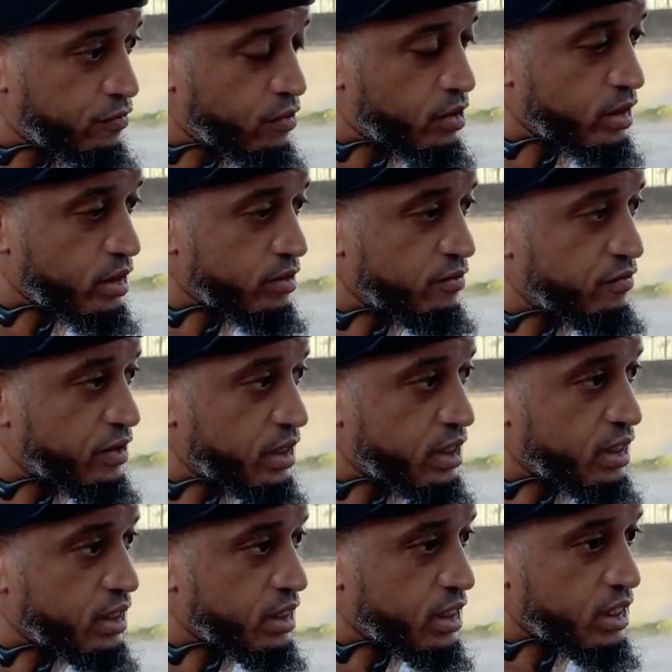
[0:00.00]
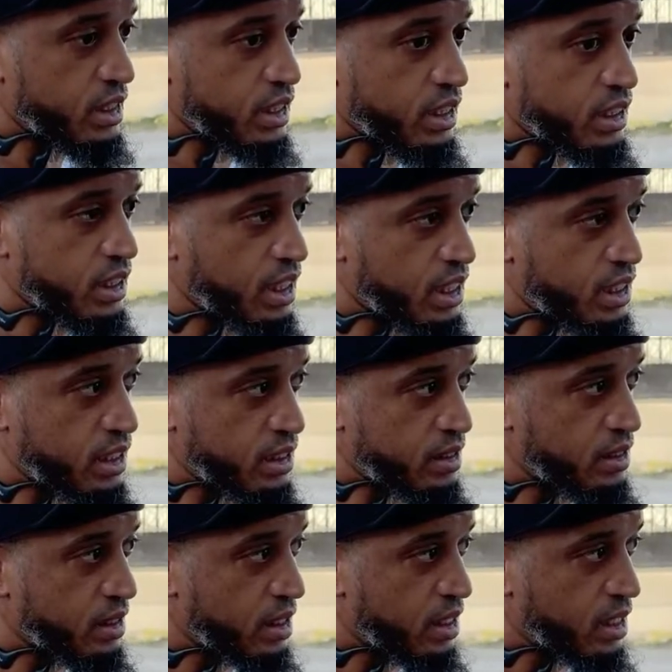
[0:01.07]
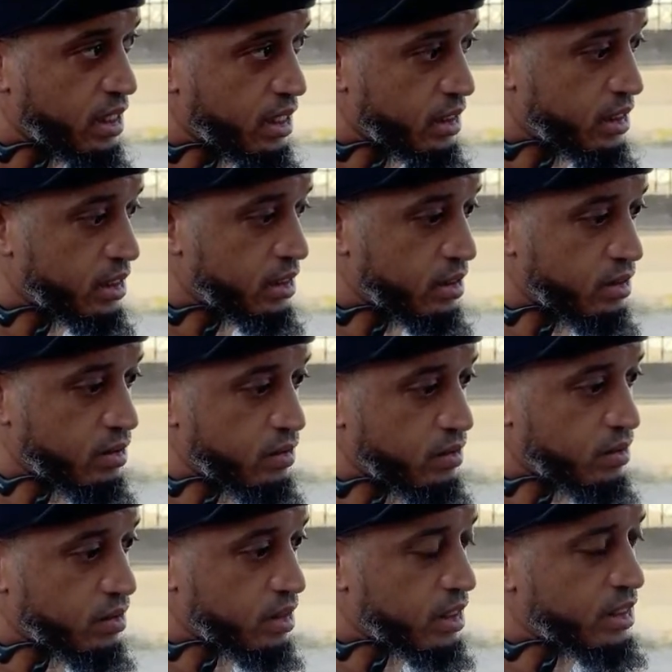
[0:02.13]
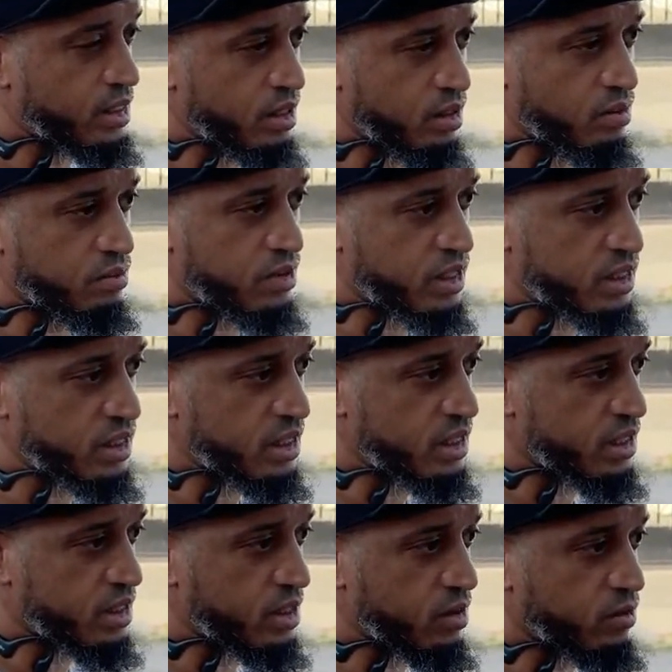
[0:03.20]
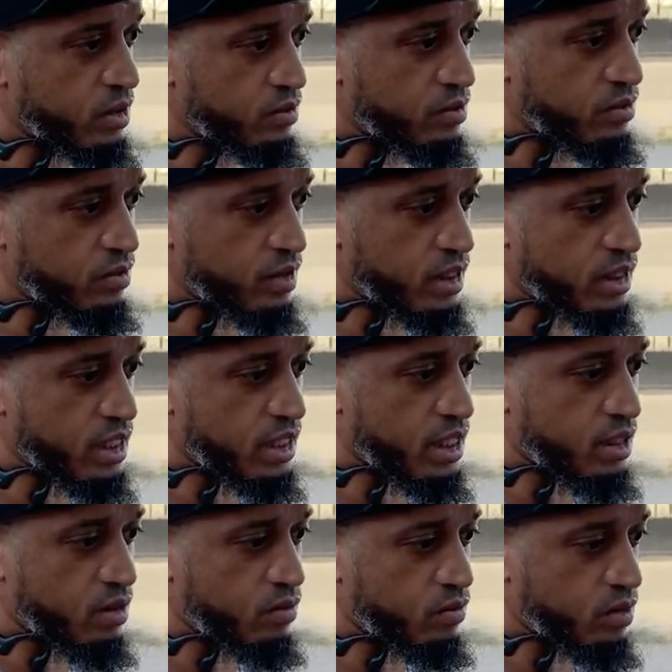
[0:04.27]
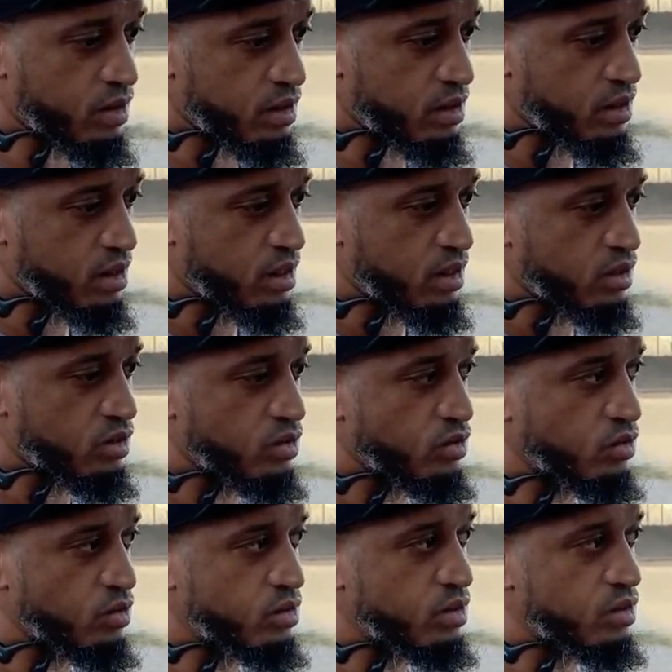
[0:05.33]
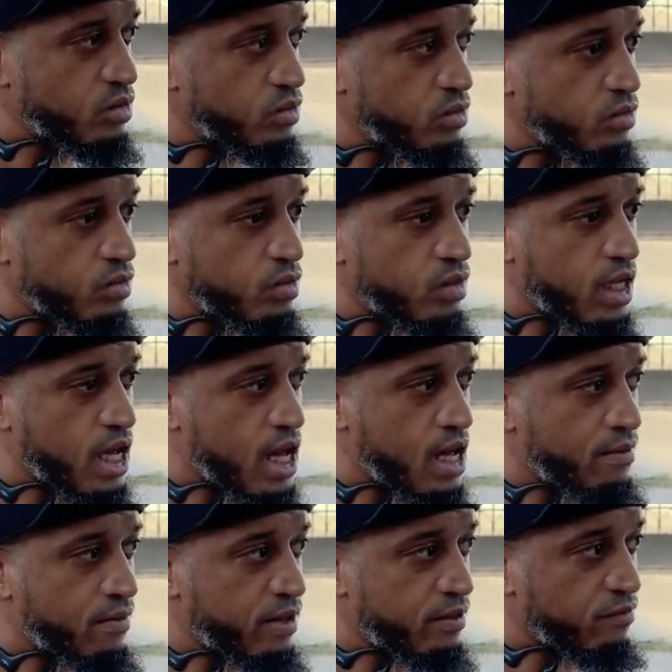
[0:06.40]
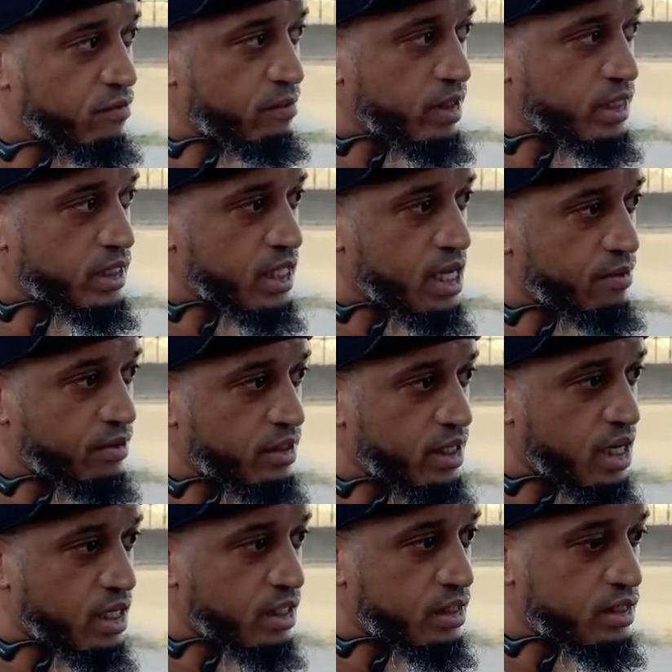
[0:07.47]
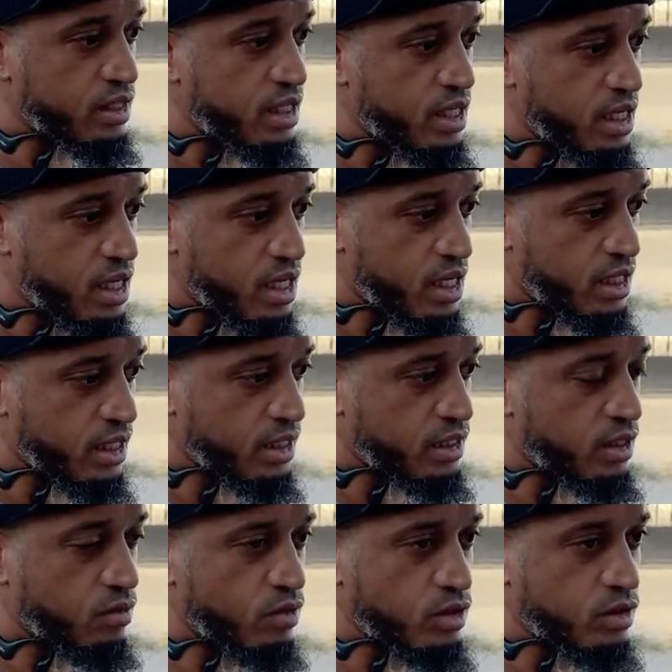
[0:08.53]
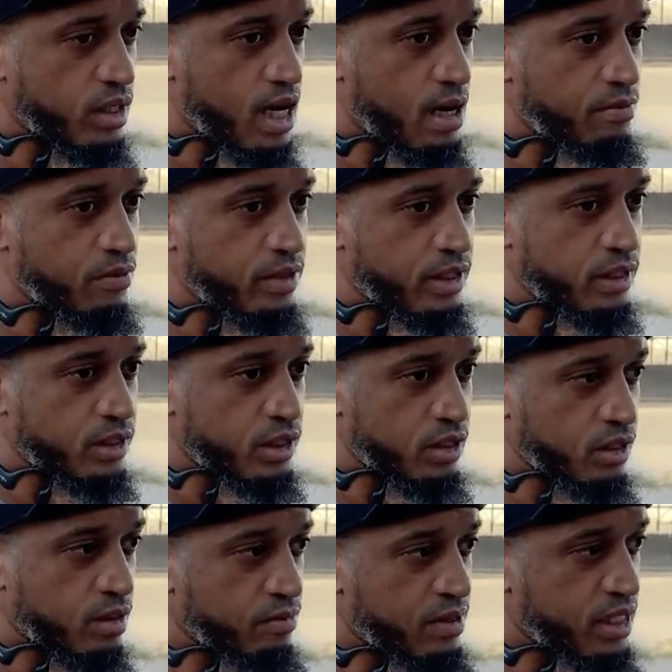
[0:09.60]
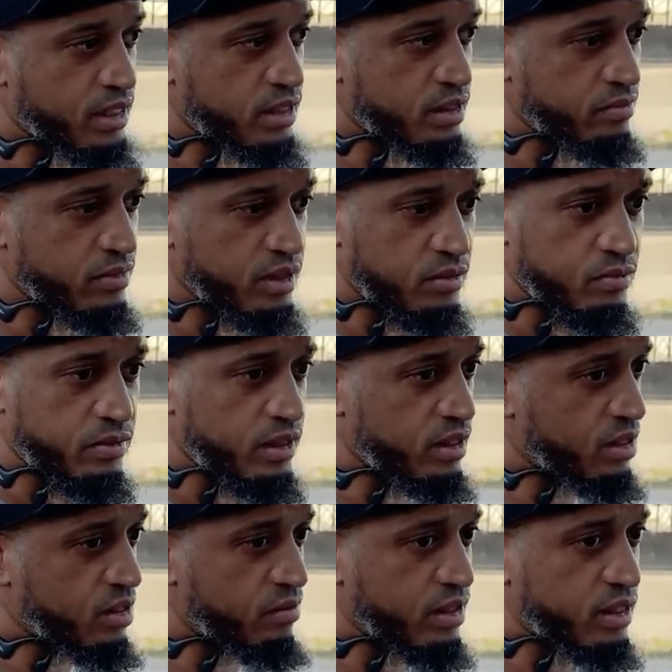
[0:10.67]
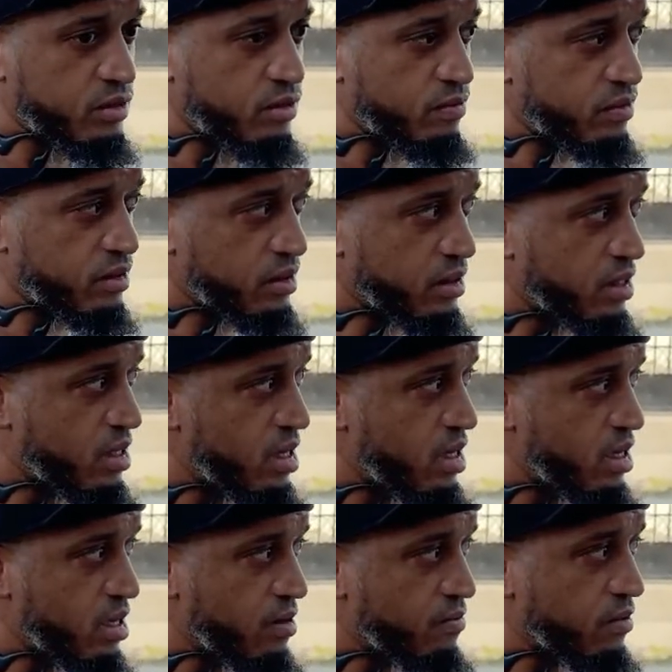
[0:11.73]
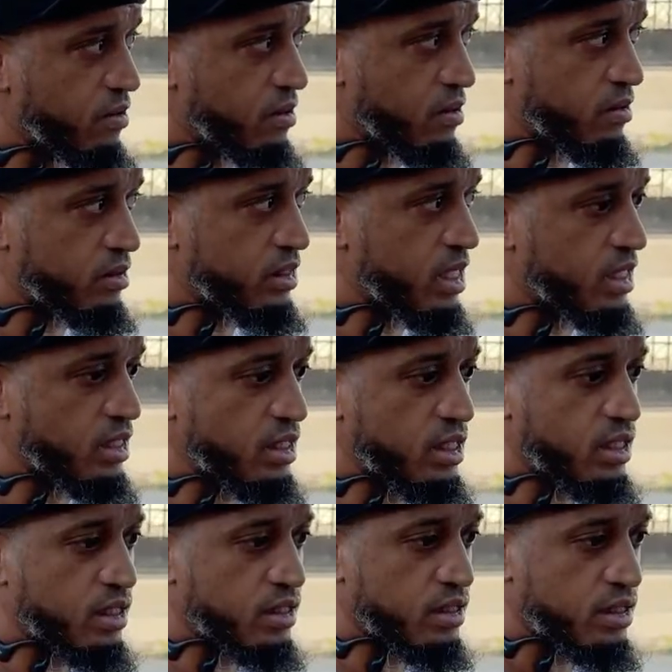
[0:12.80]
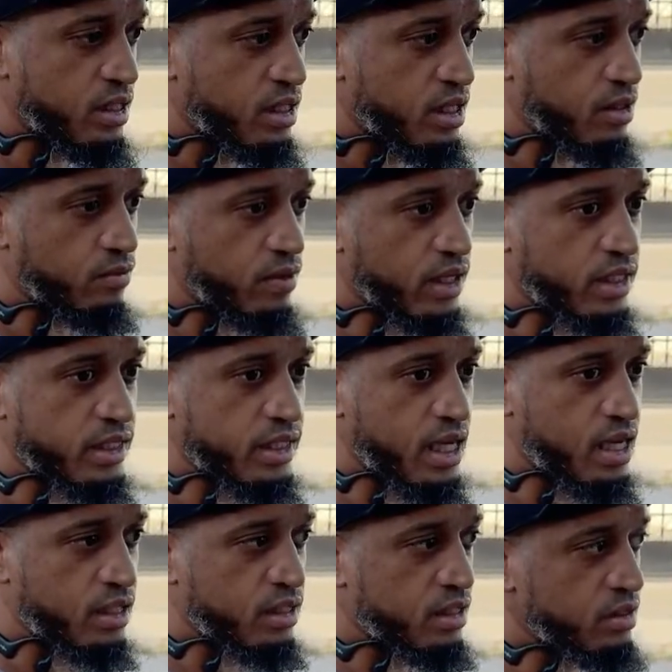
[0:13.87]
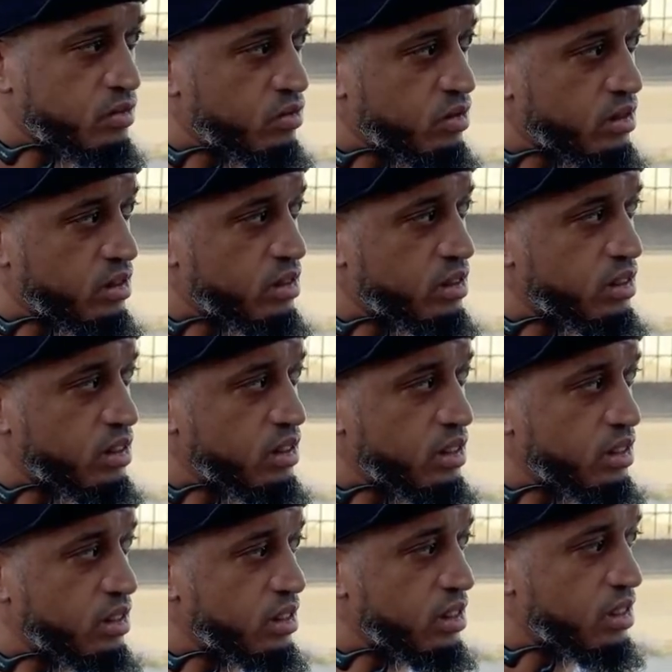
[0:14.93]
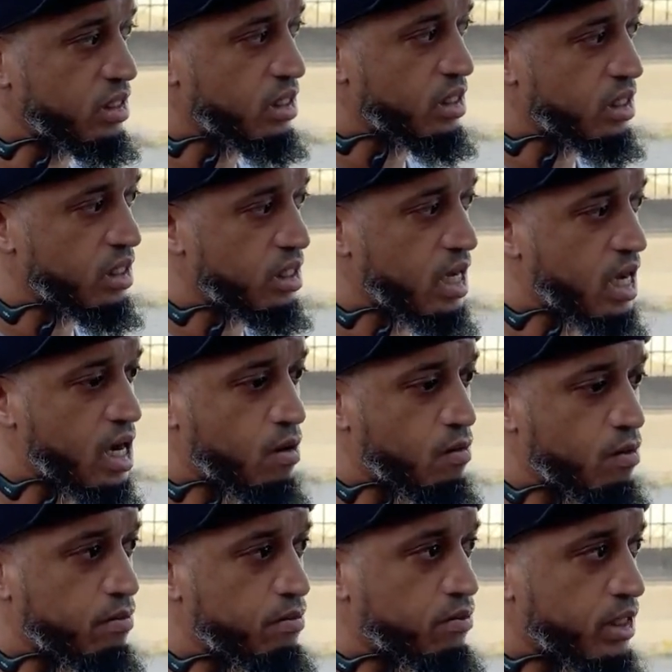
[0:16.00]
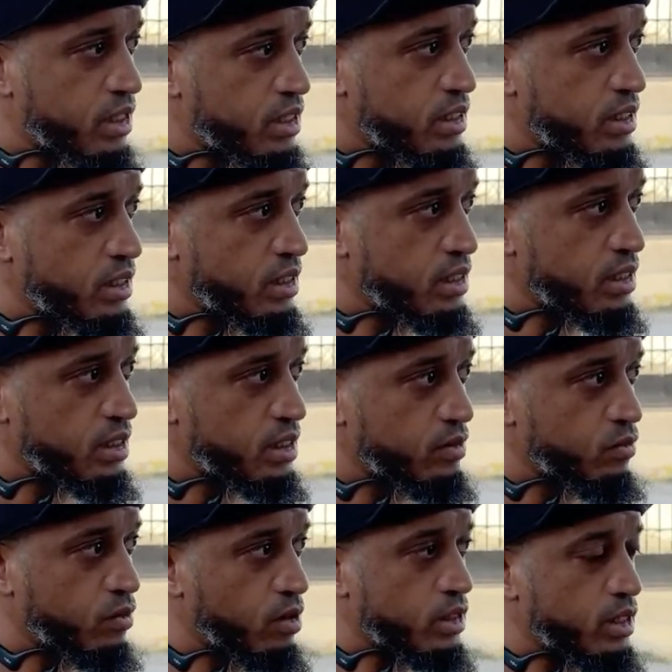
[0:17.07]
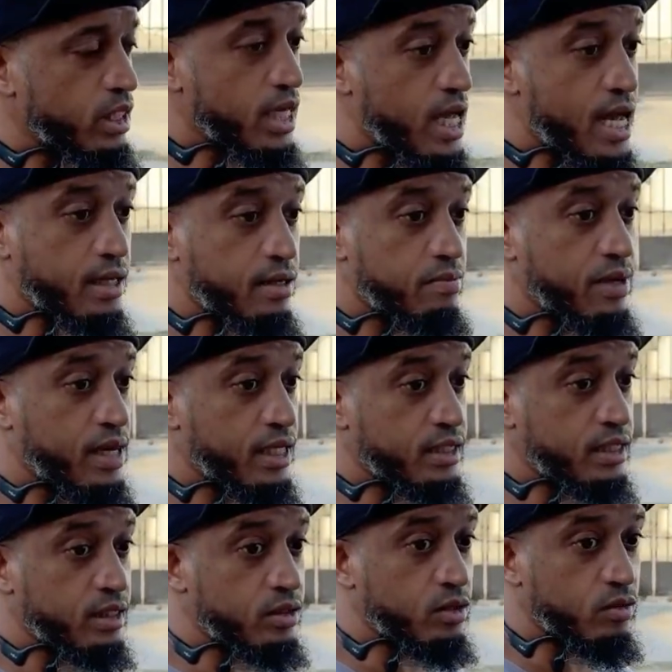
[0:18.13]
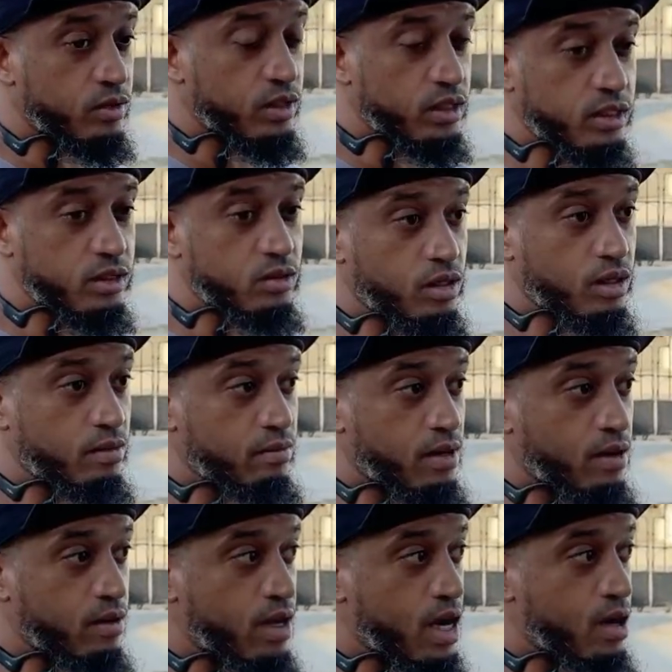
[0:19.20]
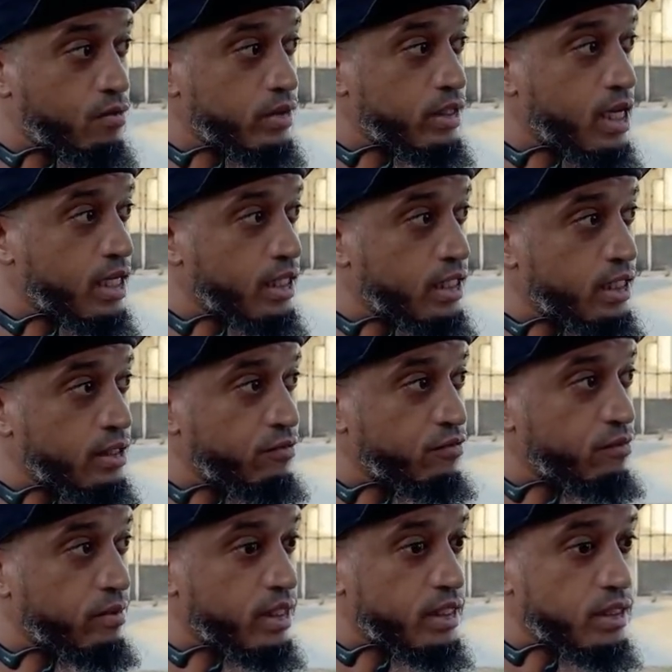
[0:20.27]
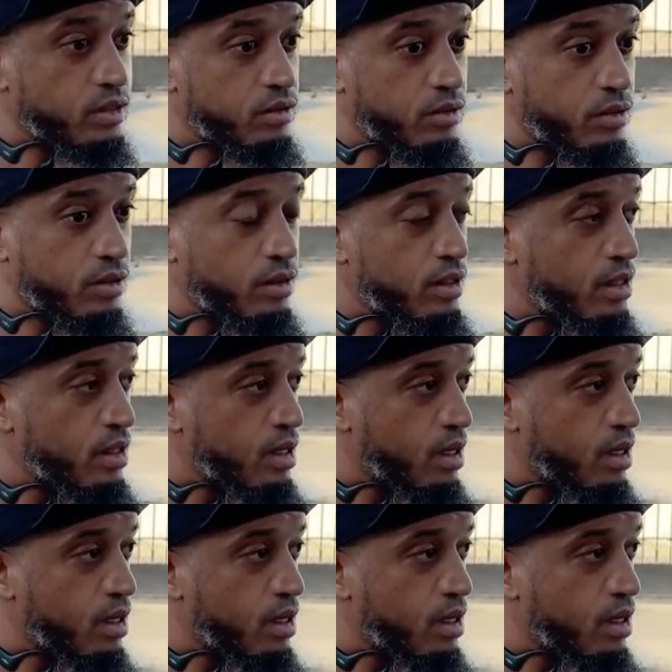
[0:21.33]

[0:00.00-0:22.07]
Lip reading: 40, 50, 60 years later, it's still oppression. There's still different ways that they don't want you to have the information, have the knowledge, and they still want you to operate in a certain capacity. Me being a correctional officer for 10 years in Rikers Island, you could see how oppression works in that capacity. So we just talking about how we not getting information on